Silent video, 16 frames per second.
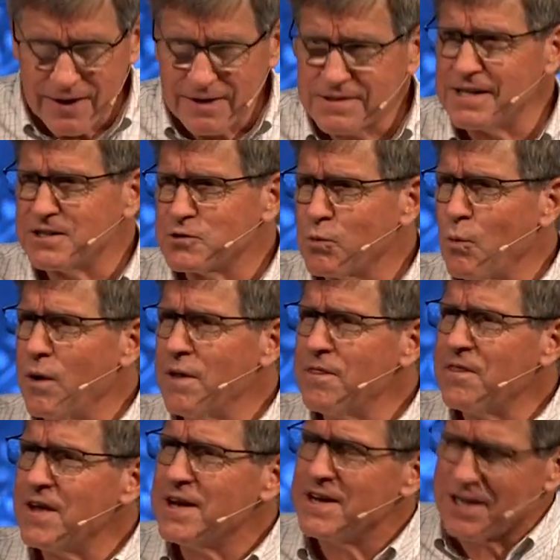See, it's
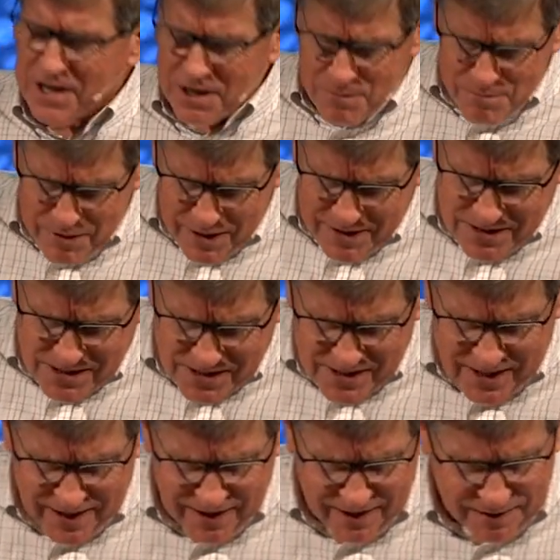one thing to commit a
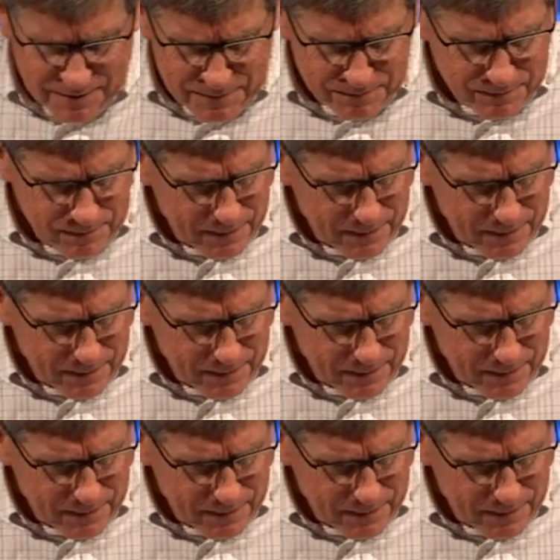sin,